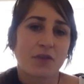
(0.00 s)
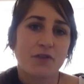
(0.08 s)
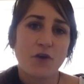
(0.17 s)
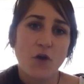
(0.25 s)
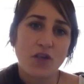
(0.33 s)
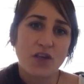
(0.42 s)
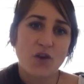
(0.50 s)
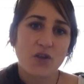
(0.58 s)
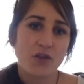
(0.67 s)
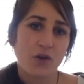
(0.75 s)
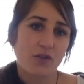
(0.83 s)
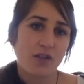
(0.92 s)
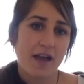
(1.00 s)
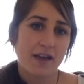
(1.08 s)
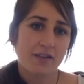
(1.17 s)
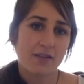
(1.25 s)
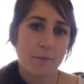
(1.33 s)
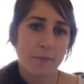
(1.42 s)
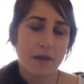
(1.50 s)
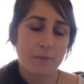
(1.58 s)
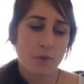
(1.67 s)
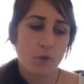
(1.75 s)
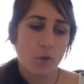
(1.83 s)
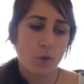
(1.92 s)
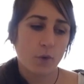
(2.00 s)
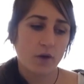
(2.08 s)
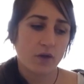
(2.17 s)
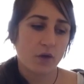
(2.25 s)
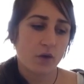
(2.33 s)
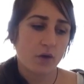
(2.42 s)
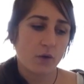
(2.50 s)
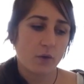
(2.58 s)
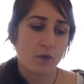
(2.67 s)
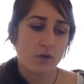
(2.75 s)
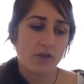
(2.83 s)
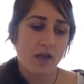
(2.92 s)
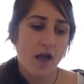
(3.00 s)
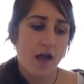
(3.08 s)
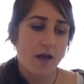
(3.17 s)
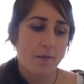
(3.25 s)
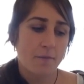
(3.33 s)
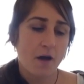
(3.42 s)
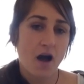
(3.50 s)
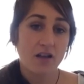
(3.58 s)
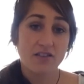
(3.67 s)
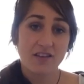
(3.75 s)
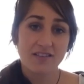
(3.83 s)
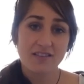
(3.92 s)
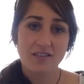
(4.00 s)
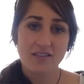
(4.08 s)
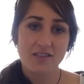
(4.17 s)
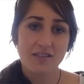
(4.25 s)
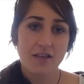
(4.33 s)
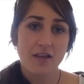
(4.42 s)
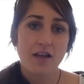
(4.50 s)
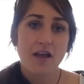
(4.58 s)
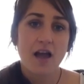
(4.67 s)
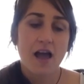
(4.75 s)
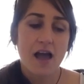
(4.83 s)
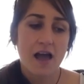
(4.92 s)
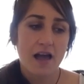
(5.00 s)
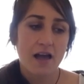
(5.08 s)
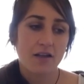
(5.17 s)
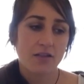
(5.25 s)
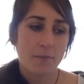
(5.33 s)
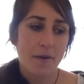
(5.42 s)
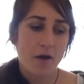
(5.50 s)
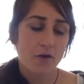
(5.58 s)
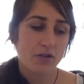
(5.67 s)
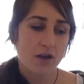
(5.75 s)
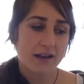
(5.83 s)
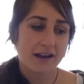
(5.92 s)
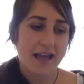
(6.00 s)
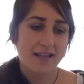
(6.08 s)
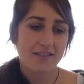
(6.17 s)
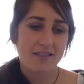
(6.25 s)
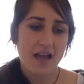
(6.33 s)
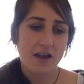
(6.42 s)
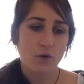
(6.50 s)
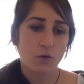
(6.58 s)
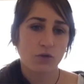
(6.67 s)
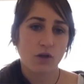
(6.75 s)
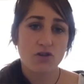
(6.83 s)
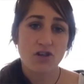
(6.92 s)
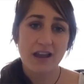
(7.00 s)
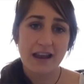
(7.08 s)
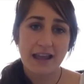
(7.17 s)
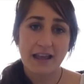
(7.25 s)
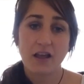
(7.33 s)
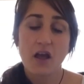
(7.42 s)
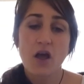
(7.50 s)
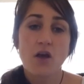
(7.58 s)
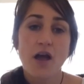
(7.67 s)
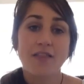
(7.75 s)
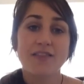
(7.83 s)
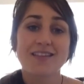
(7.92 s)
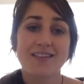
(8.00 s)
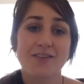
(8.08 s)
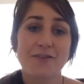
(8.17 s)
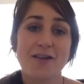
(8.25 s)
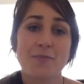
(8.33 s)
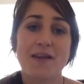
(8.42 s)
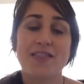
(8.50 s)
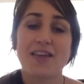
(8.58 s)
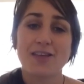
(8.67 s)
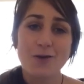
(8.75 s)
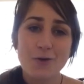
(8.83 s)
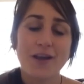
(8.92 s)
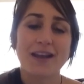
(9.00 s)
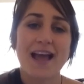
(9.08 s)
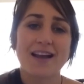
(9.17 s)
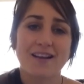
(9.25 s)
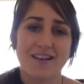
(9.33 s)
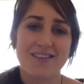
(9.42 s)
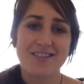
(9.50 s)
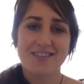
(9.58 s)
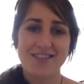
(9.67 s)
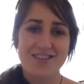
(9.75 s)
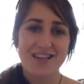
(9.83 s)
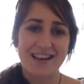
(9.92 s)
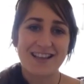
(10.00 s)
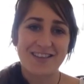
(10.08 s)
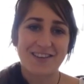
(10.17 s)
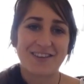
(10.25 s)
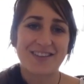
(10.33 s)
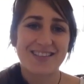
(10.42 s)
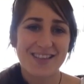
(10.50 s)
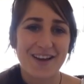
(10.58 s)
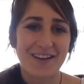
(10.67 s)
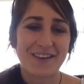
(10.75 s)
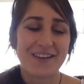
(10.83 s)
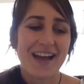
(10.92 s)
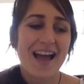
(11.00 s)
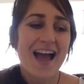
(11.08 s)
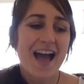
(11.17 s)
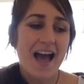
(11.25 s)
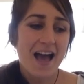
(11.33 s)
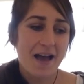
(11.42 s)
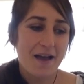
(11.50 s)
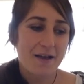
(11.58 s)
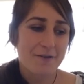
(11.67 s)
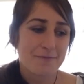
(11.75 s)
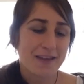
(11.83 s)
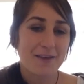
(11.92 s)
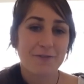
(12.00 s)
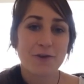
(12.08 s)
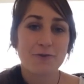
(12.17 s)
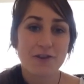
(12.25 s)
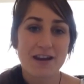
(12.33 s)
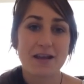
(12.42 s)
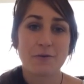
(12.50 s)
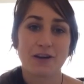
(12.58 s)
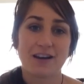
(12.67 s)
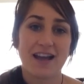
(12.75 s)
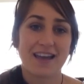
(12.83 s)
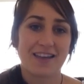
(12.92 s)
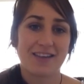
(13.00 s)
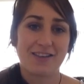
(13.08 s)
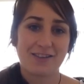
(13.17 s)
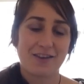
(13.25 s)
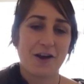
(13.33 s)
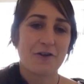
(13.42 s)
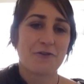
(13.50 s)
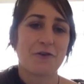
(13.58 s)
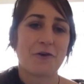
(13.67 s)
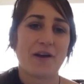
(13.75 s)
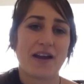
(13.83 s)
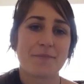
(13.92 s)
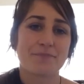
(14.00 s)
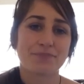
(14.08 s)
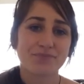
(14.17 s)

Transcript: foods that you can use. Like, some people use onions as a parasite cleanse, and also chili. And this is a recipe that you can add onions and chili to. So if you really want to like go for it,